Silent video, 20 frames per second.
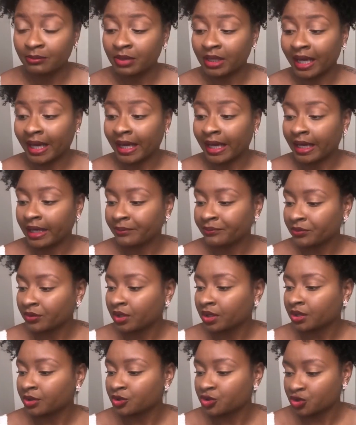but I am
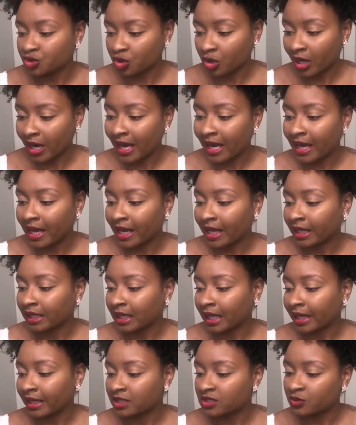gonna try
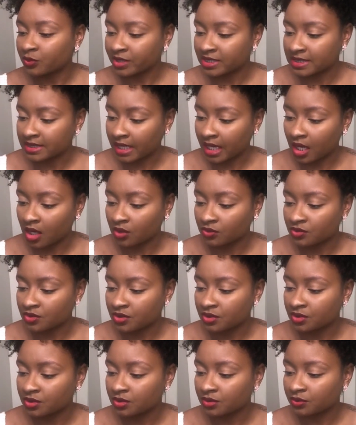like twist
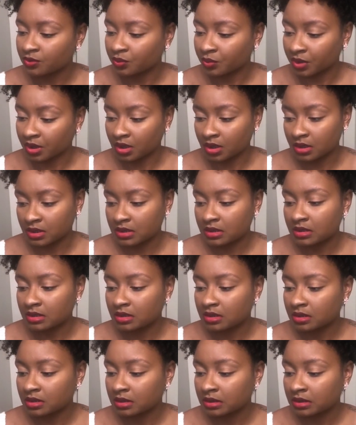outs with this.